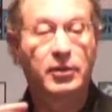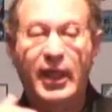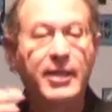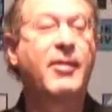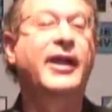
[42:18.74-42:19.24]

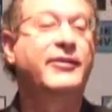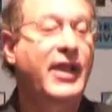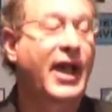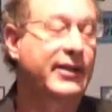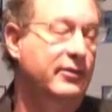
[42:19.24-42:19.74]
he might
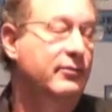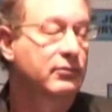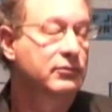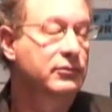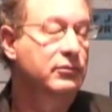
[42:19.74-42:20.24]
have gotten
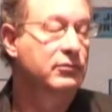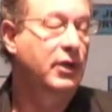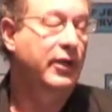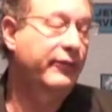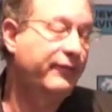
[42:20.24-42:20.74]

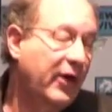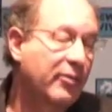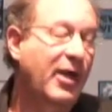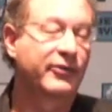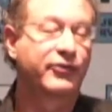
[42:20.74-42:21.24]
a fair
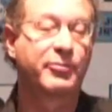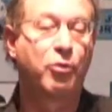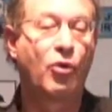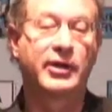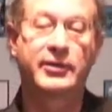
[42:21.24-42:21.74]
amount of
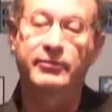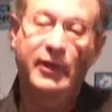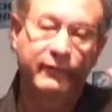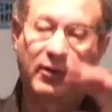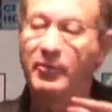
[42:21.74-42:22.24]

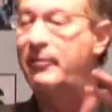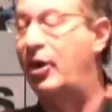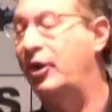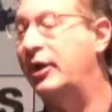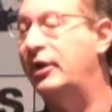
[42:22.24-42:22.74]
support from
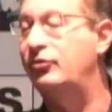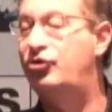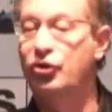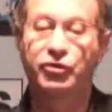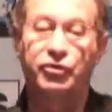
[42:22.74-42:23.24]
American
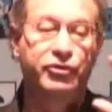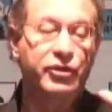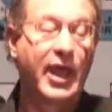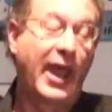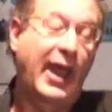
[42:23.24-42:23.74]

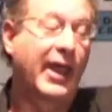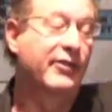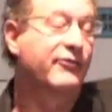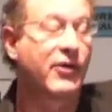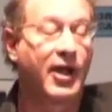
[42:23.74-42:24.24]
Jews
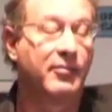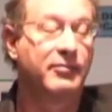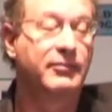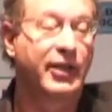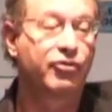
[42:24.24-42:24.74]
and
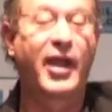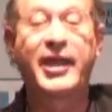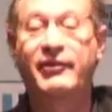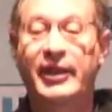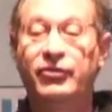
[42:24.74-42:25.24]
from
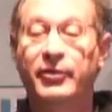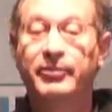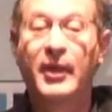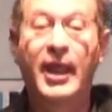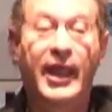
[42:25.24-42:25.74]

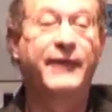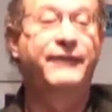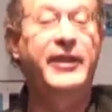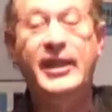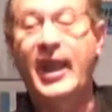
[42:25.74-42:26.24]
Israelis
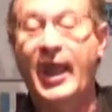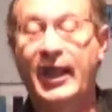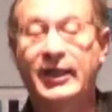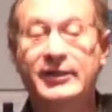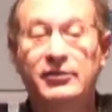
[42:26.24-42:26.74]
if he
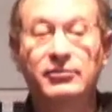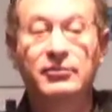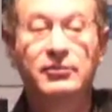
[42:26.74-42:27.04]
had